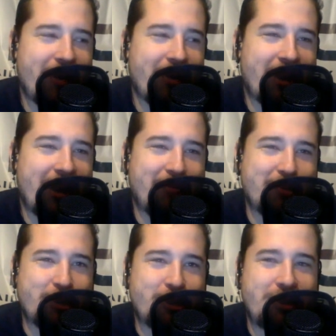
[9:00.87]
and I'm
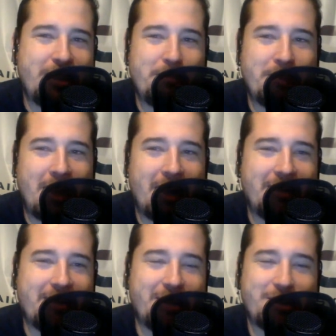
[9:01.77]
just keep not
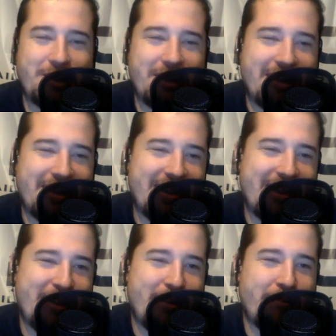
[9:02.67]
touching it.
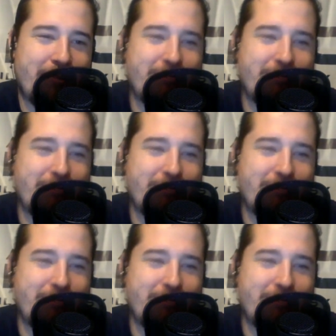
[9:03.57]
Um,